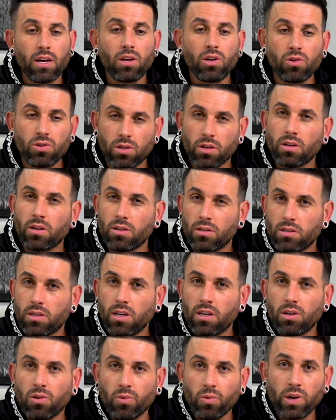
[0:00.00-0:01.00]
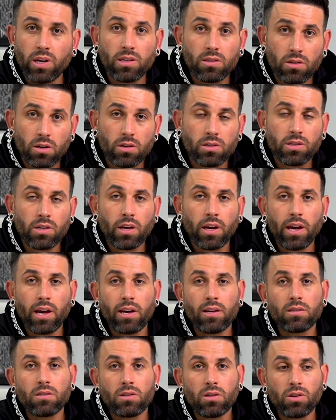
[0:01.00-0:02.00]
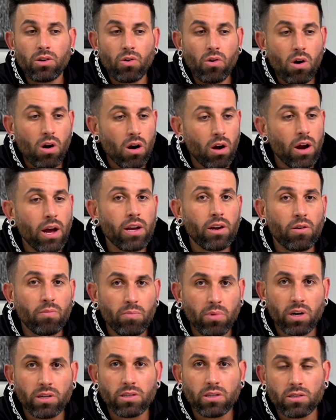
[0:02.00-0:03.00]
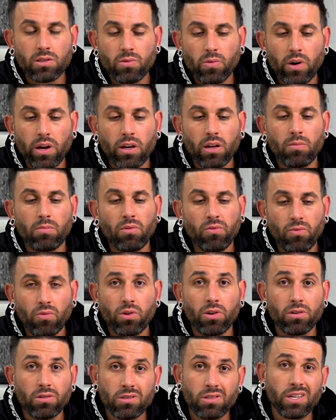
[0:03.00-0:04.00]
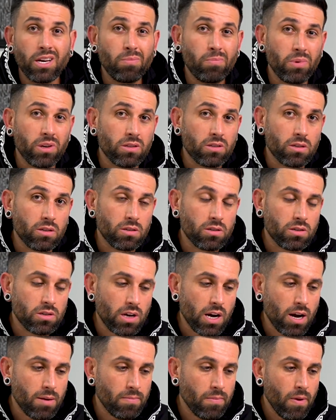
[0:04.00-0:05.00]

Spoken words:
you should continue researching it until you are and your budget's ready before you step into the shop.